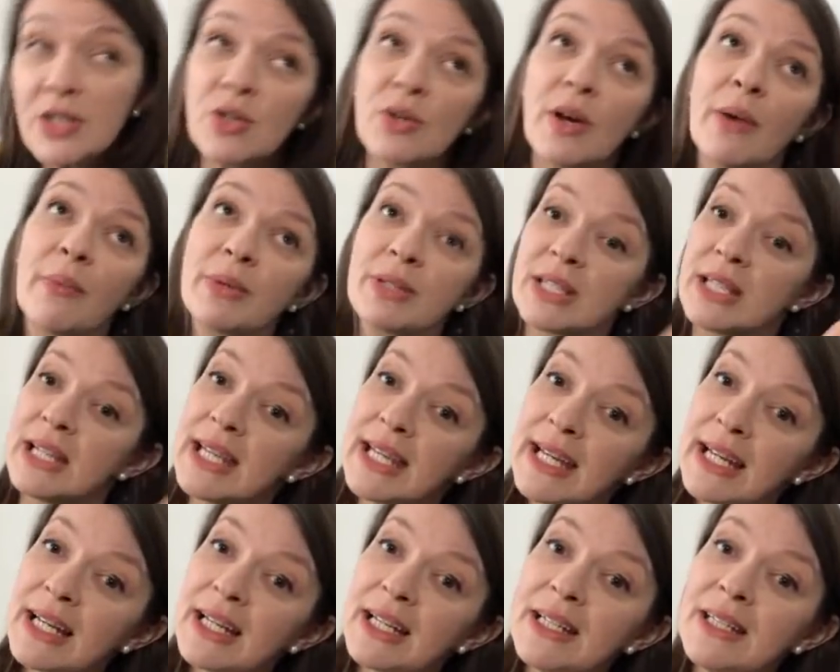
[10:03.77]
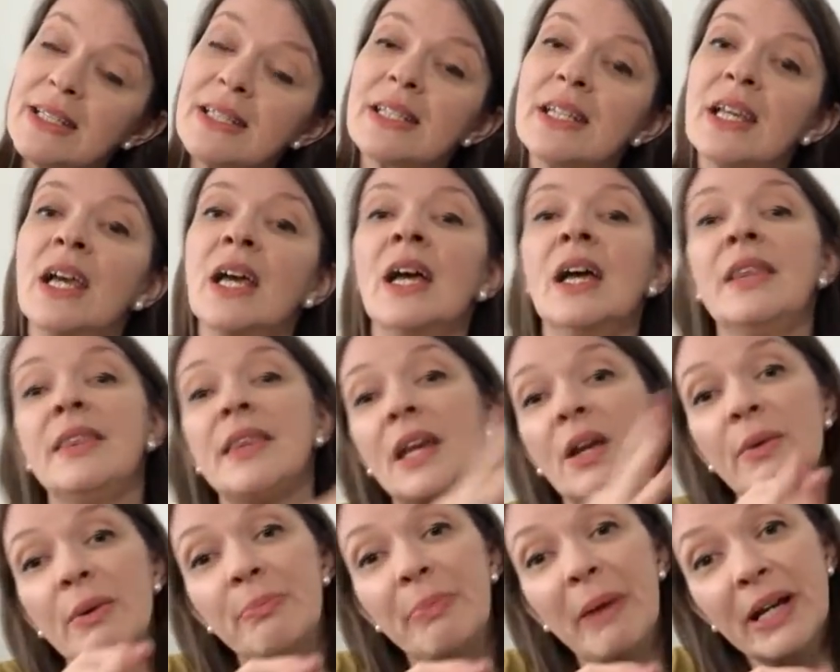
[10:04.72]
So I was in England Then
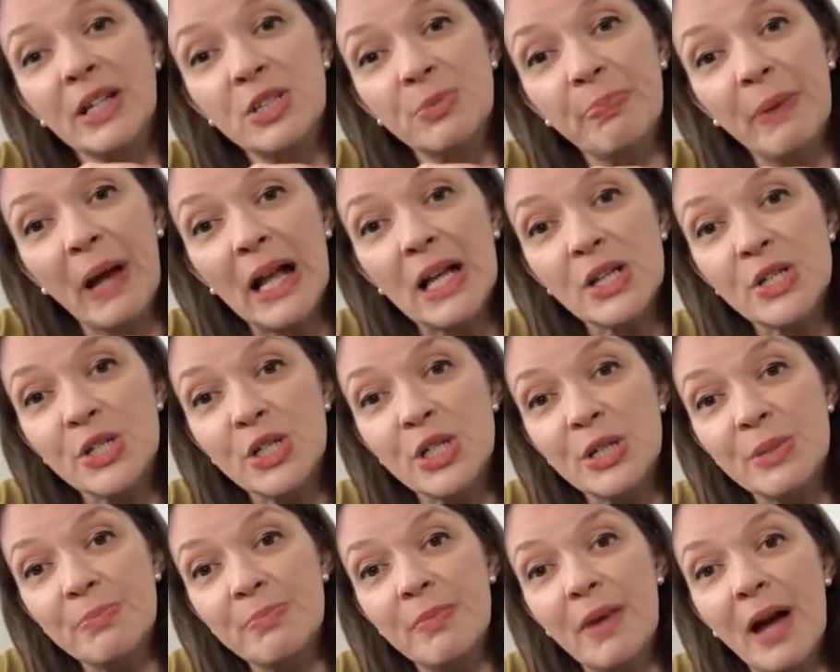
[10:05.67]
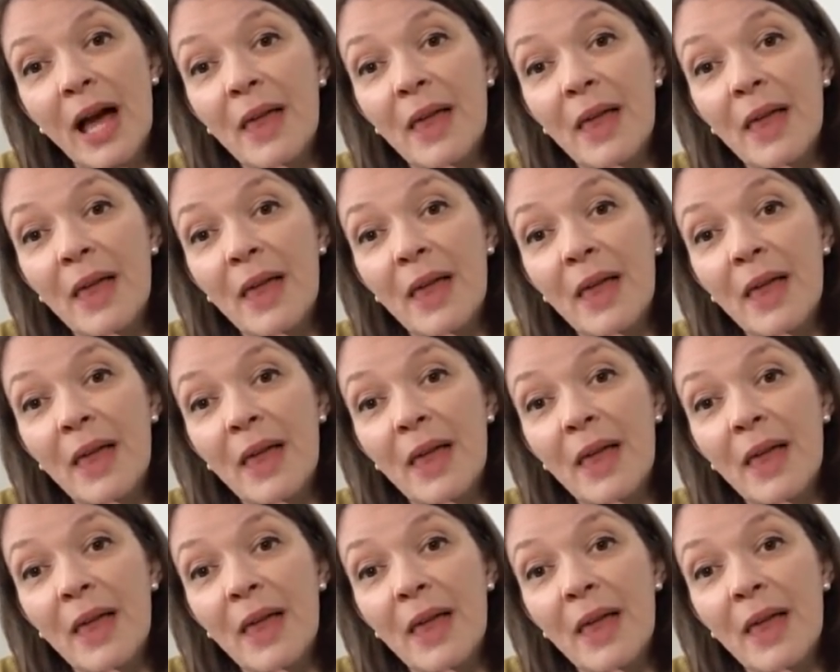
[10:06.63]
I went back to Belgium,